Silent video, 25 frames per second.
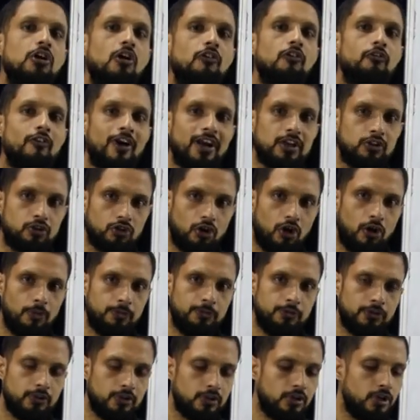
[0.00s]
of
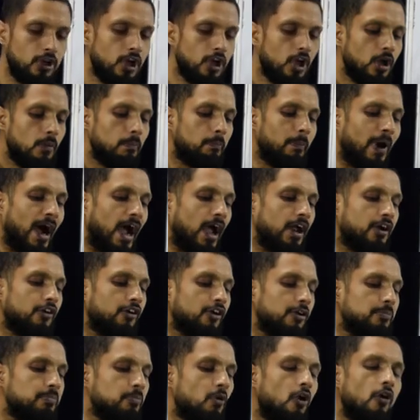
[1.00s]
adsorption by
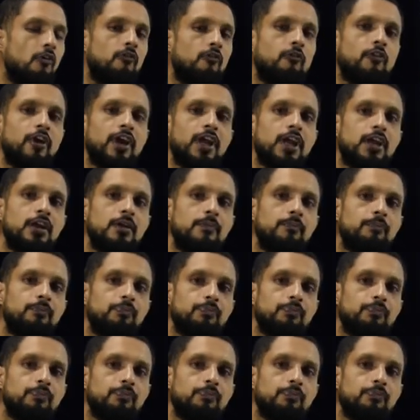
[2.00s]
removing